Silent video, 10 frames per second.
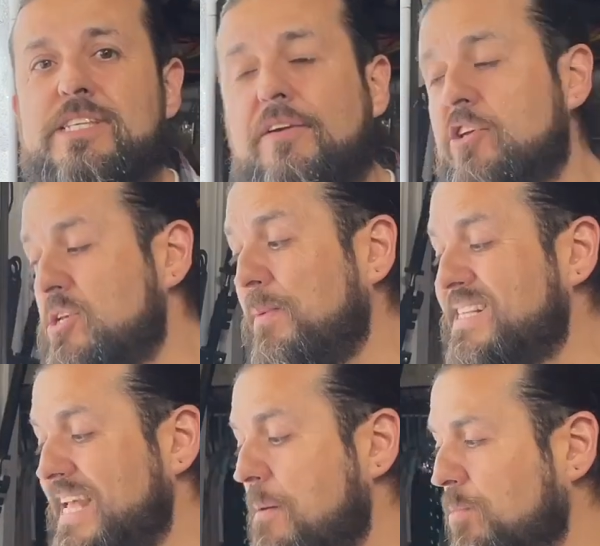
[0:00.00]
give you some
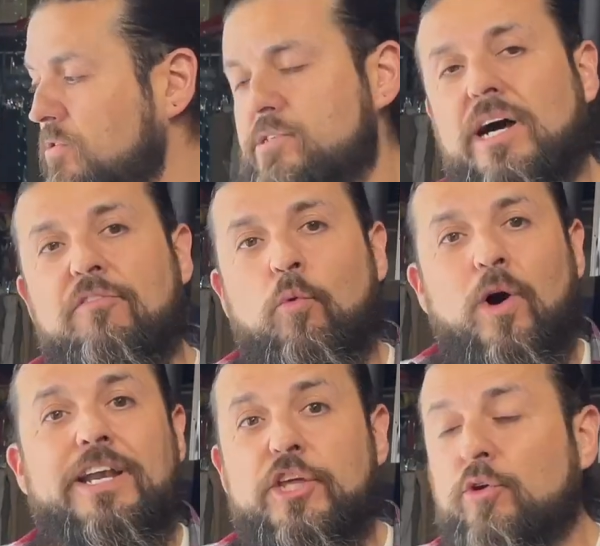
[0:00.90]
examples of
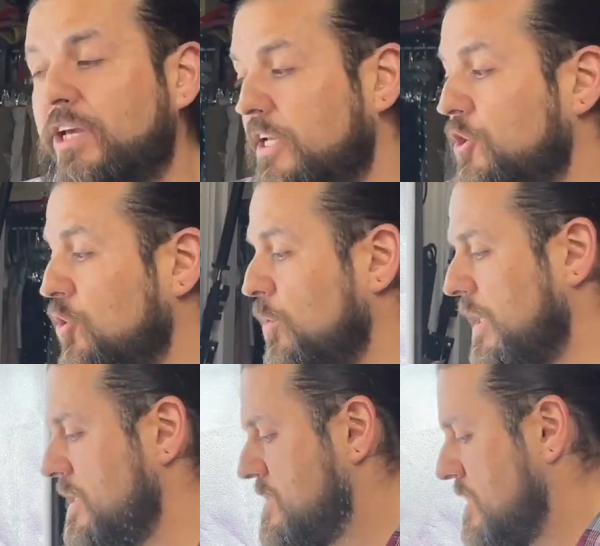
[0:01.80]
what you can do with
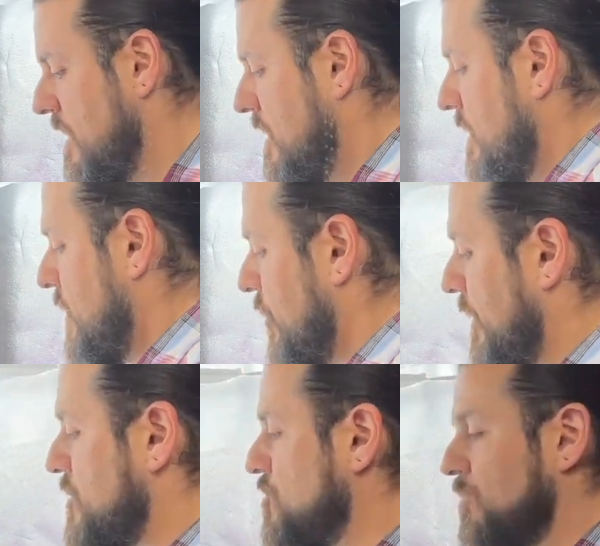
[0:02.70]
this. You
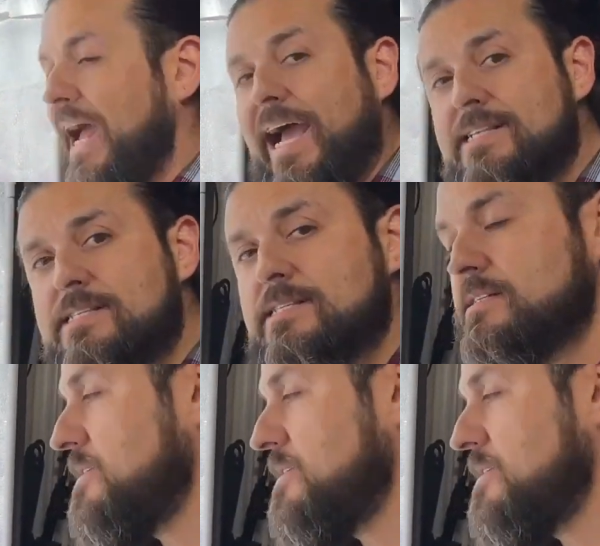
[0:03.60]
can shoot hats